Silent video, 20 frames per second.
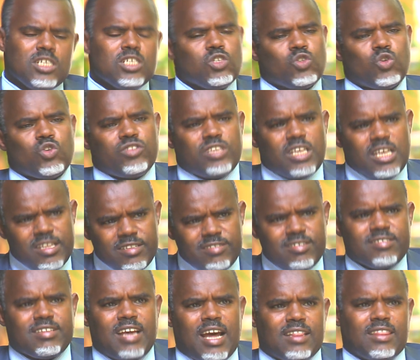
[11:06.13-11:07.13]
So since
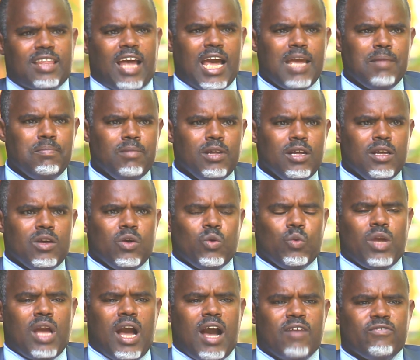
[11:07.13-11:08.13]
that time,
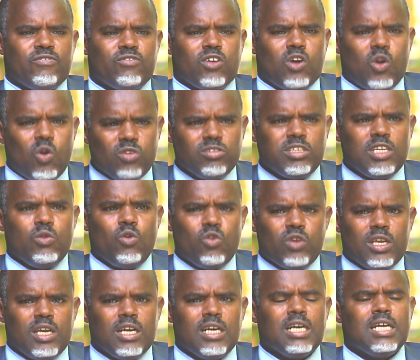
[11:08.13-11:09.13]
we have closely
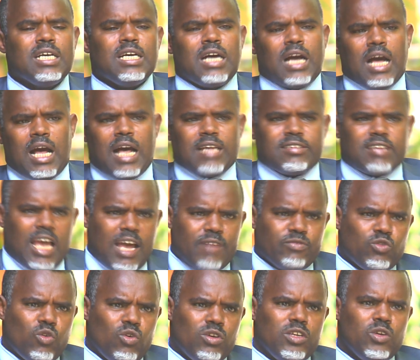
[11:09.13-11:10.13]
working. As I have
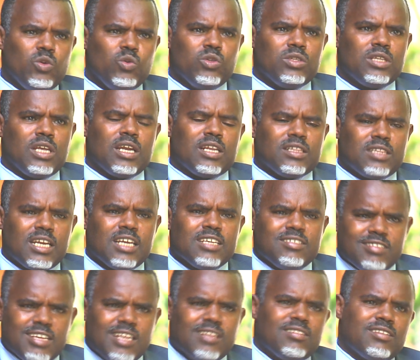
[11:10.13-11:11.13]
told you, the
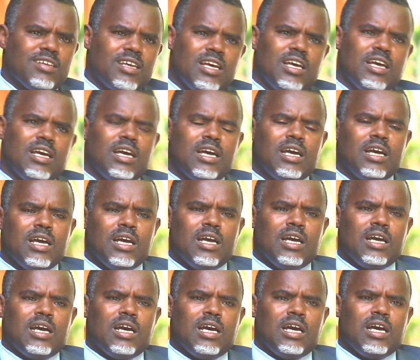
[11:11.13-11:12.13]
recent
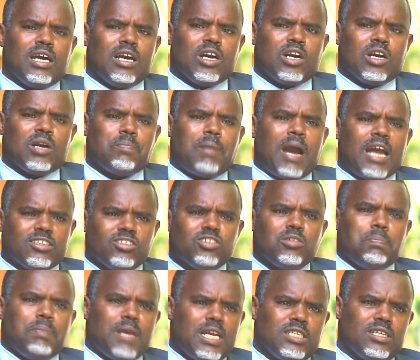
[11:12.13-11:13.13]

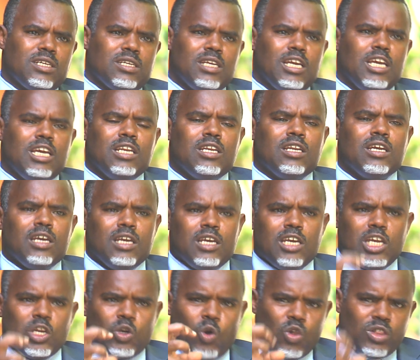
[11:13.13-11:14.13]
participation in
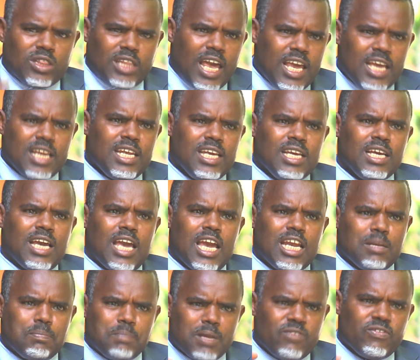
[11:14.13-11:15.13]
containing
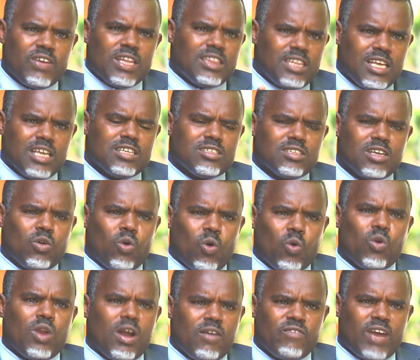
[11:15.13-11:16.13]
and preventing the
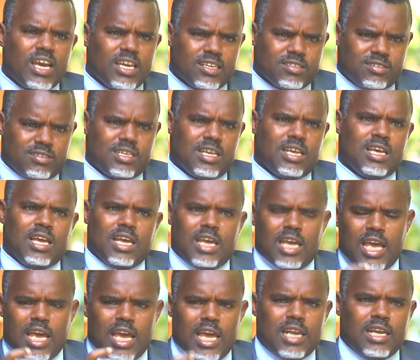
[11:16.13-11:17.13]
coronavirus
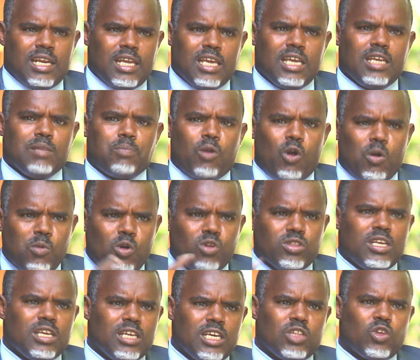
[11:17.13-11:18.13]
and in
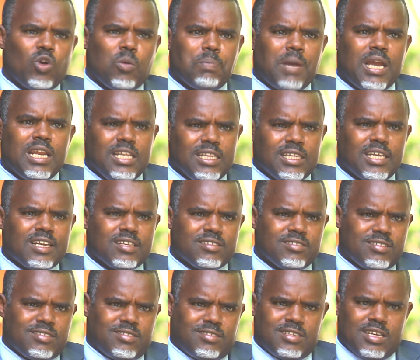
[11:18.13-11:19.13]
promoting Ethiopian
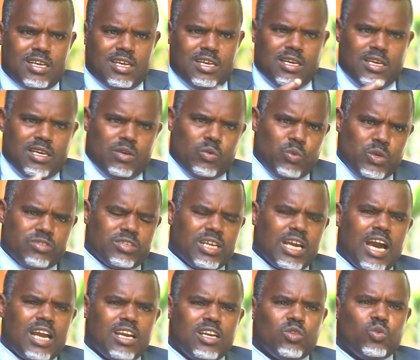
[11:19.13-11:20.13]
interests with
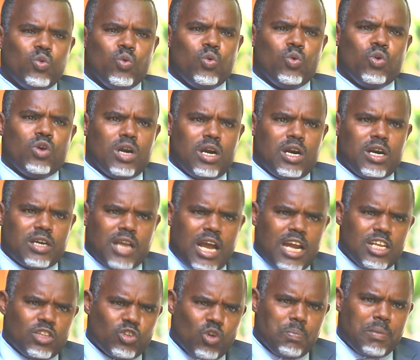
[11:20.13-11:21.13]
regard to
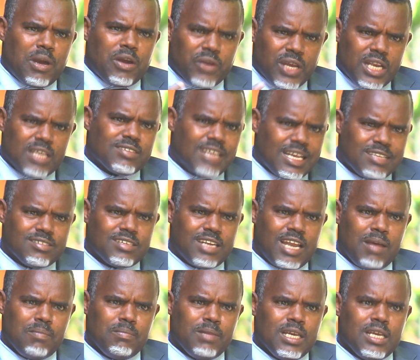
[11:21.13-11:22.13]
Grand Ethiopia Renaissance
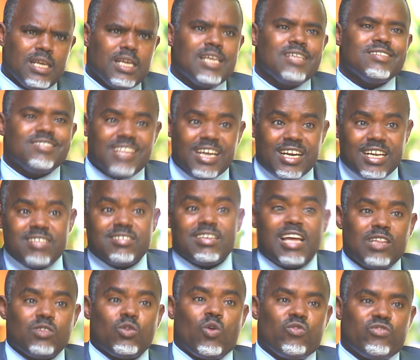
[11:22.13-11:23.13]
Dam is the
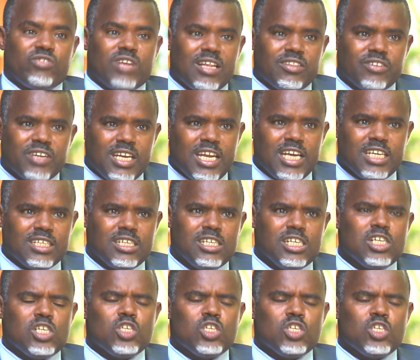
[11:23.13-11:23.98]
result of that relation.